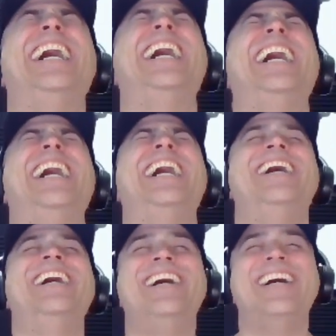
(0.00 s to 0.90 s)

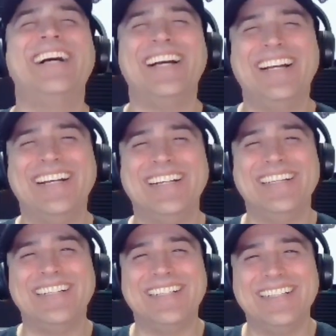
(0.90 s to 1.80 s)

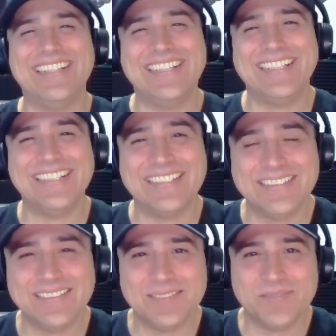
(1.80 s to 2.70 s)

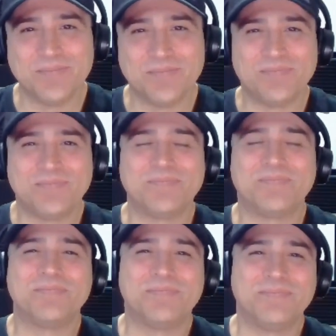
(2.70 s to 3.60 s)

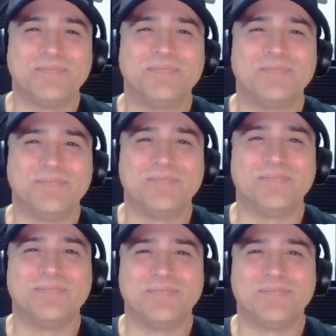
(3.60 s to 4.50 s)

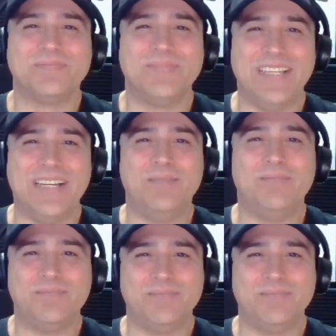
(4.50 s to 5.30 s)
[no speech]